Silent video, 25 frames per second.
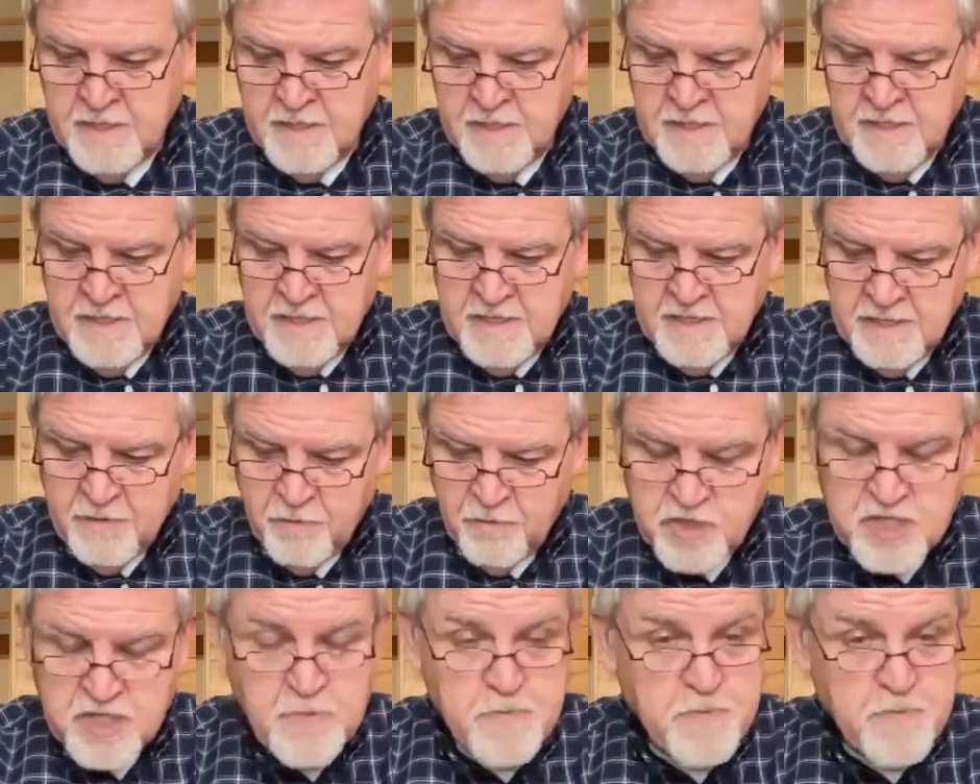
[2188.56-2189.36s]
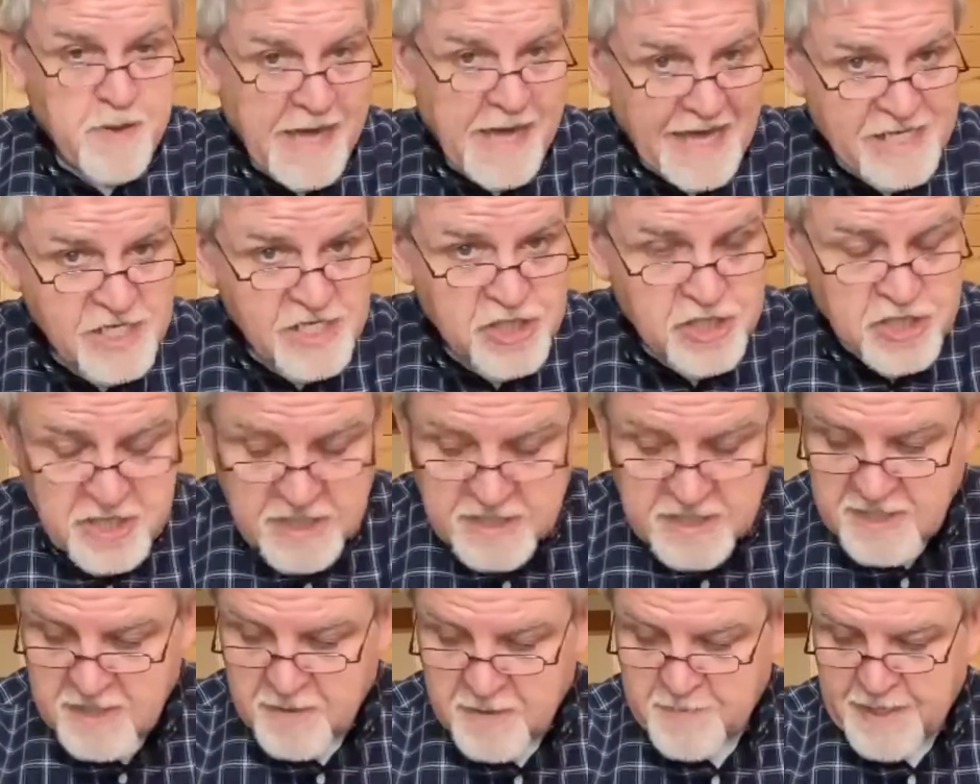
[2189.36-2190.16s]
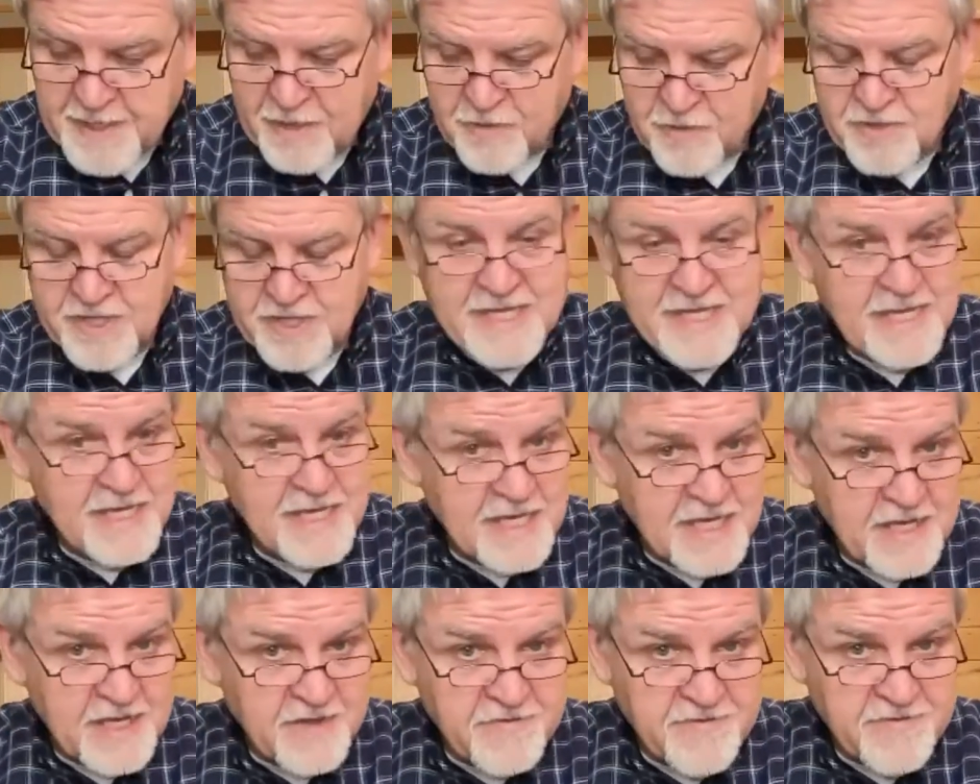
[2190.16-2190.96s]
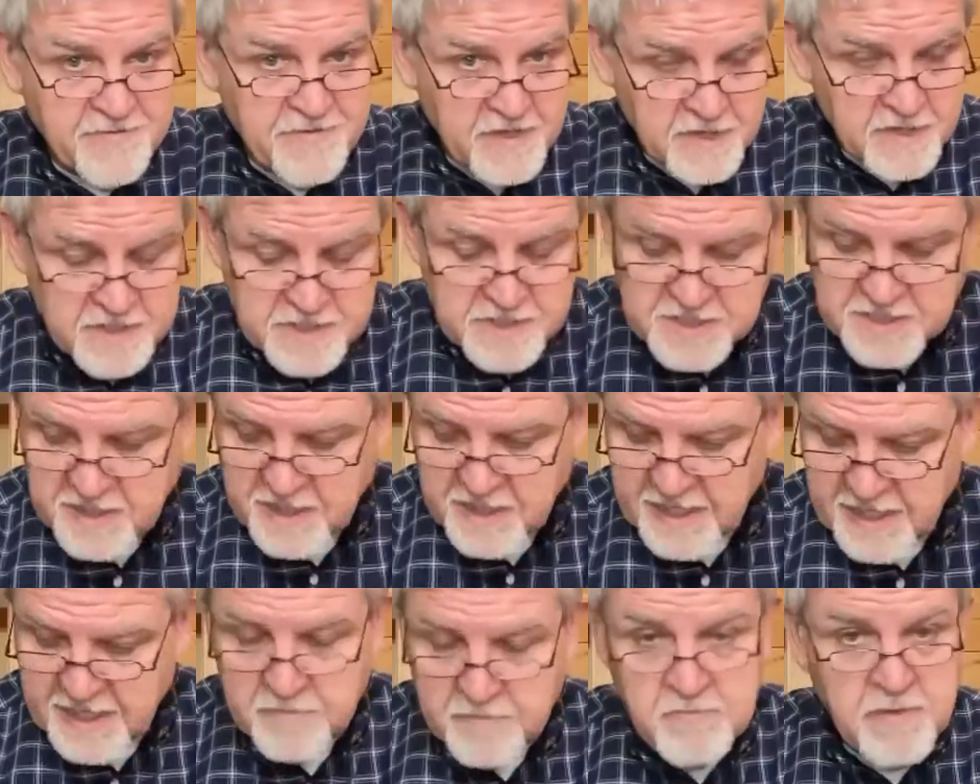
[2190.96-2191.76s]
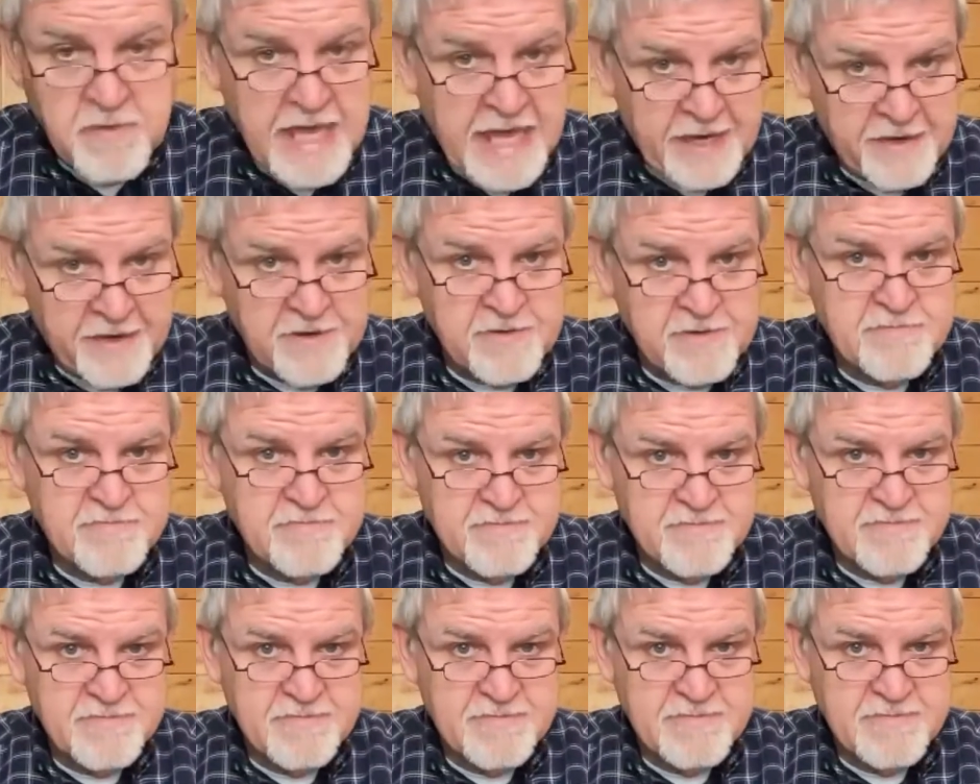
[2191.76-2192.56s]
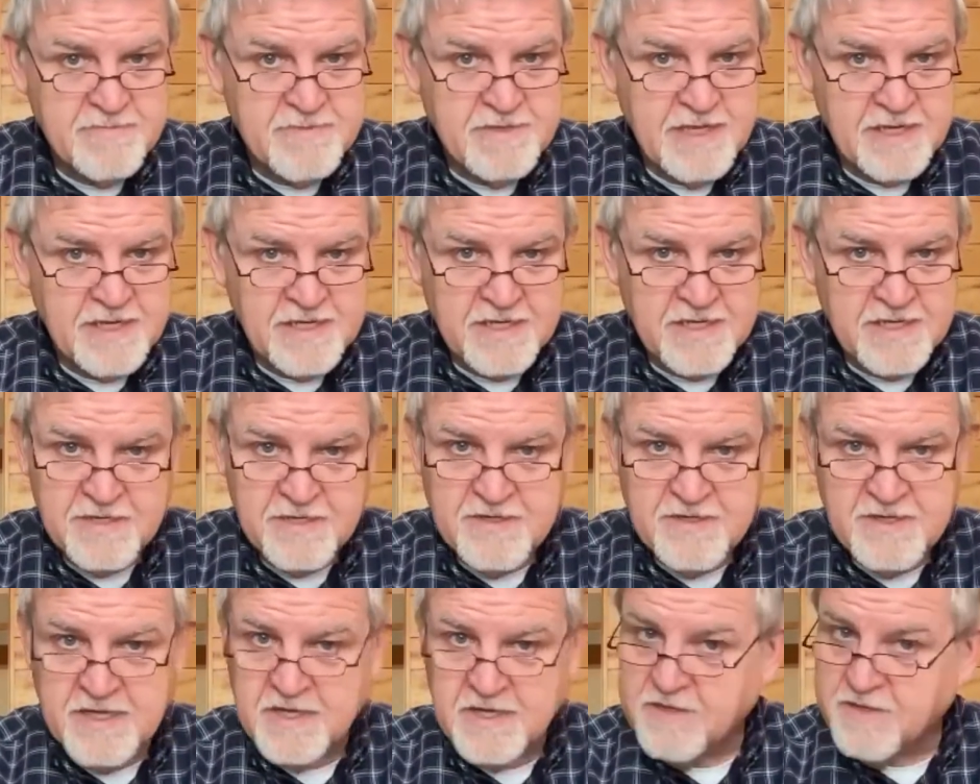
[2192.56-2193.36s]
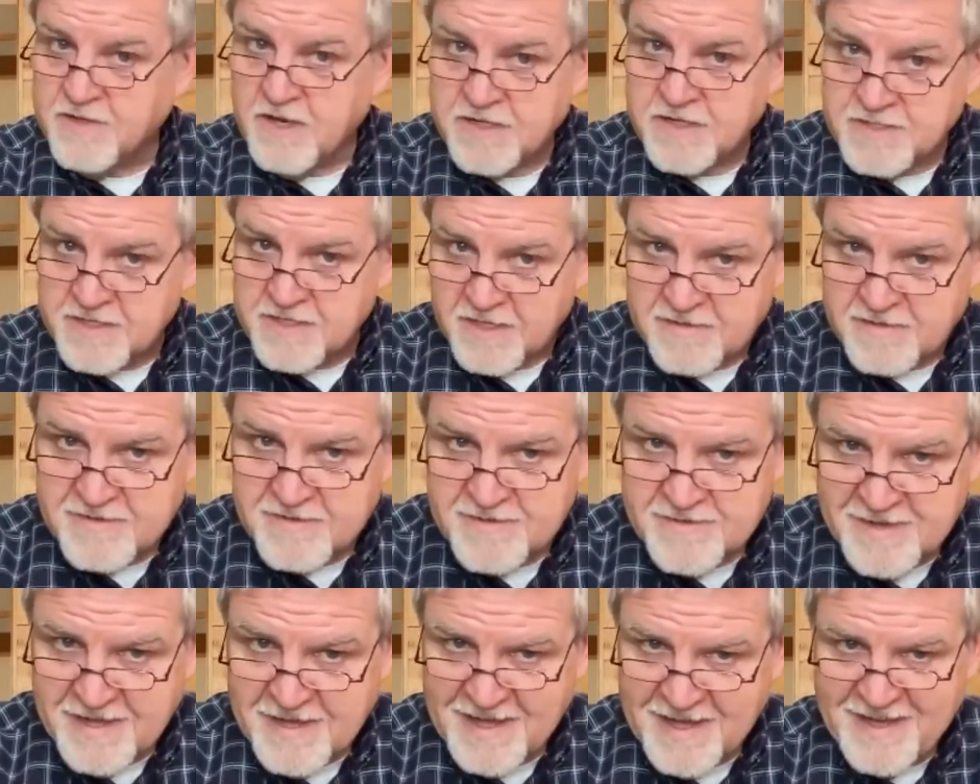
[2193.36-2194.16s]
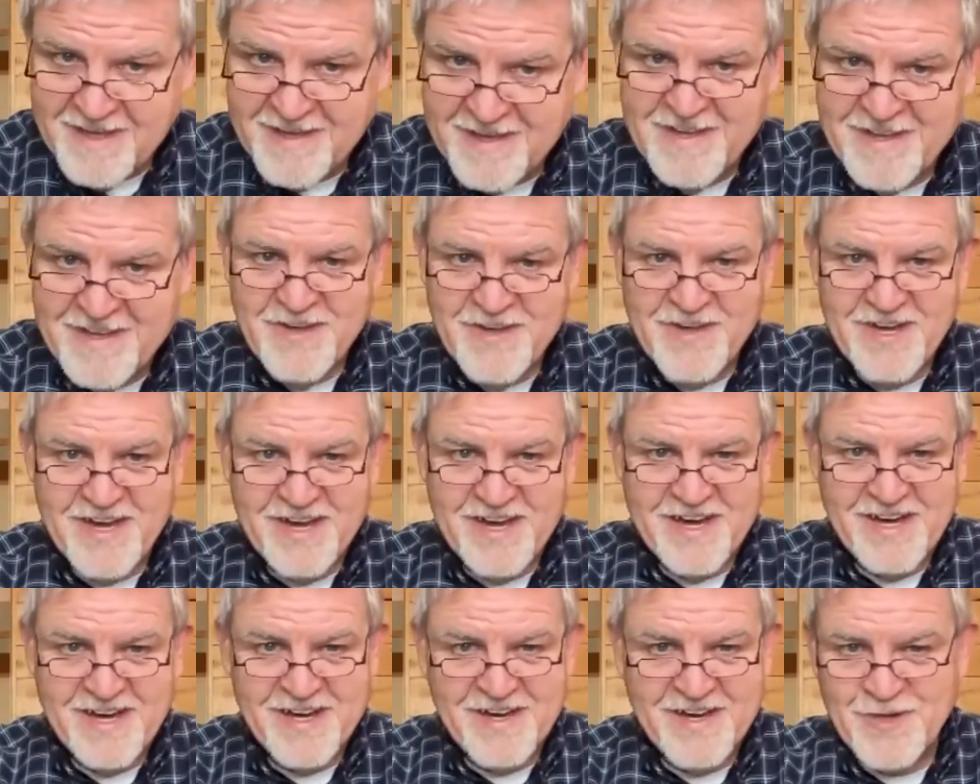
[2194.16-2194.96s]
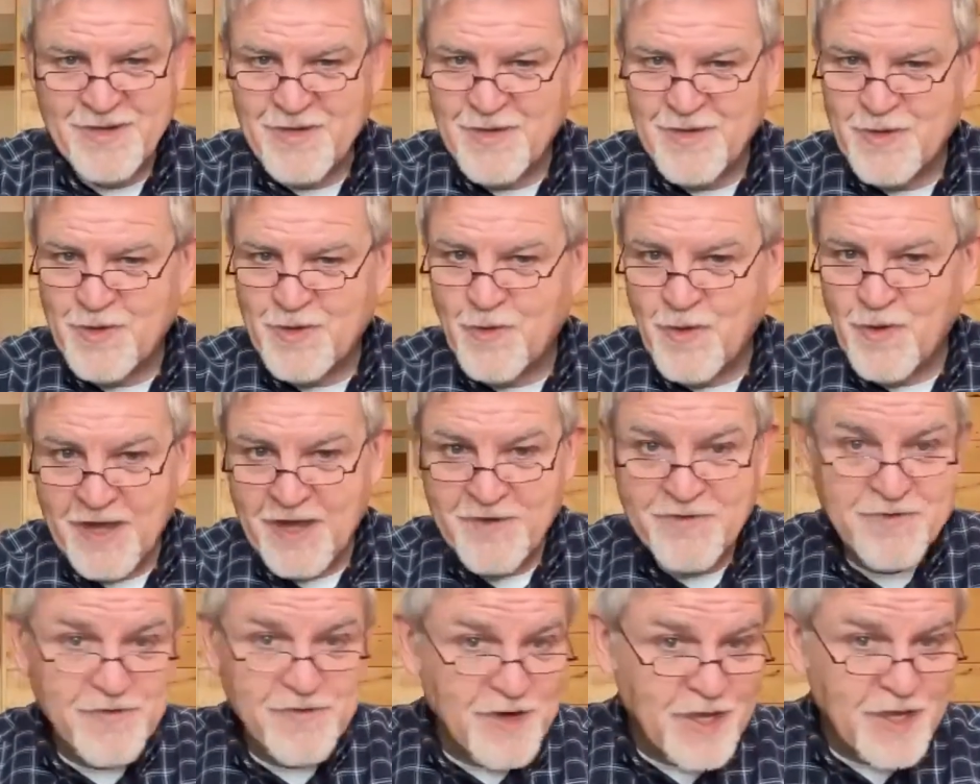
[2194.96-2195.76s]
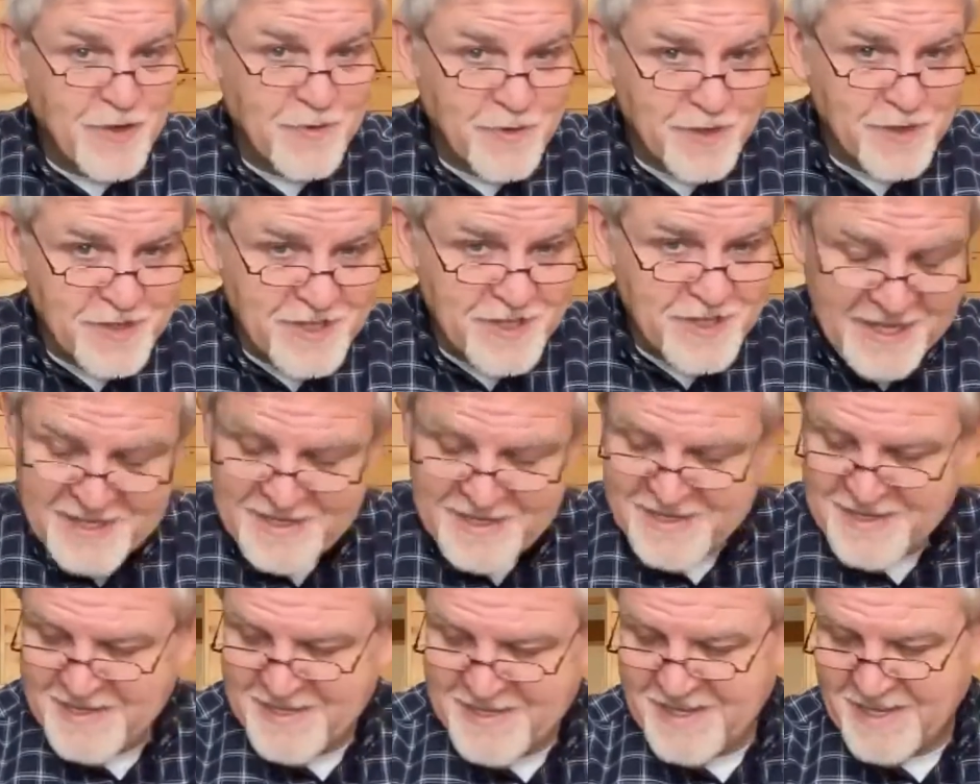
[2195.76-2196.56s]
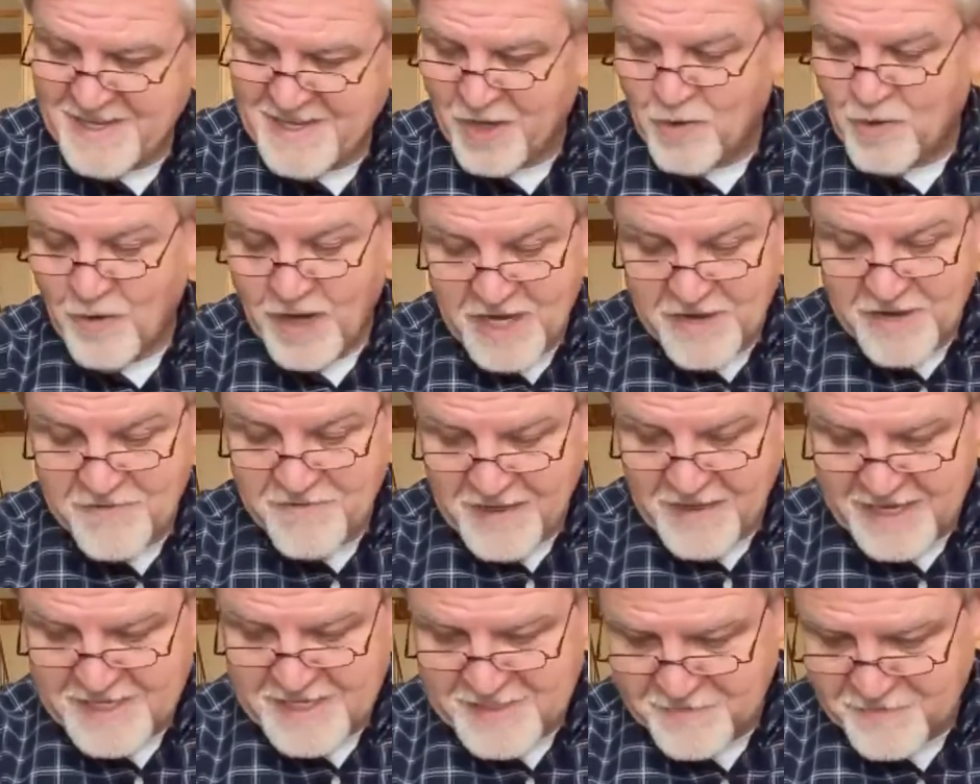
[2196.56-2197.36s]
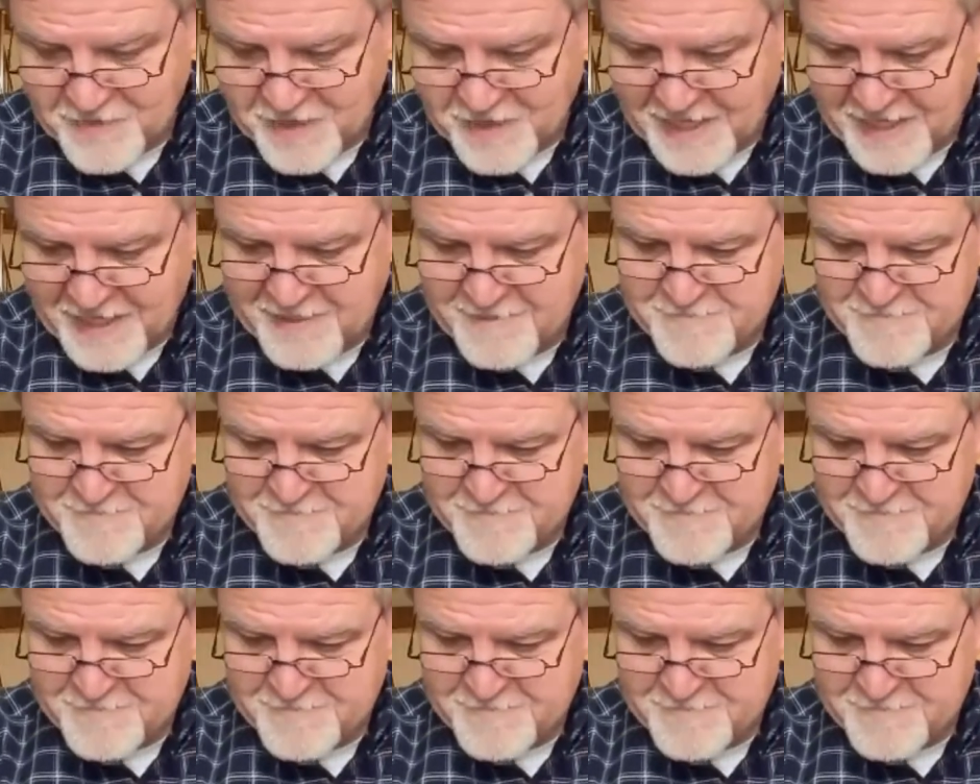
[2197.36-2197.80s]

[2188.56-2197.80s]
He was passionate about killing Philistine men, and he, he does it uh, quite frequently and quite effectively.